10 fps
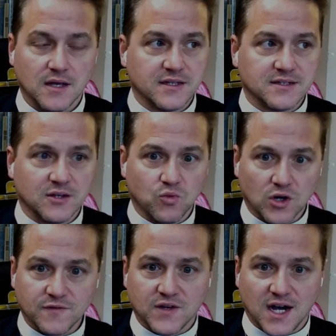The Word
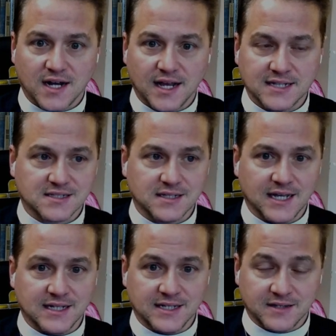of God has,
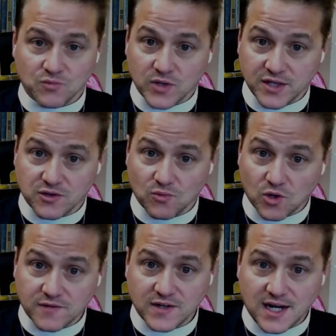either the Word
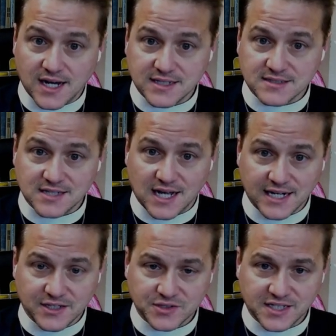of God is
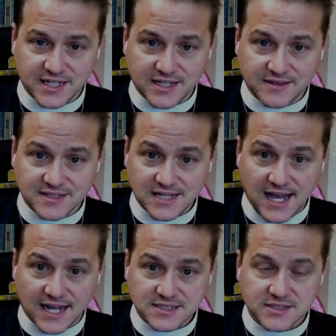diagnosing it in the
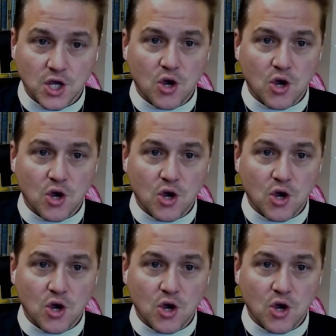text,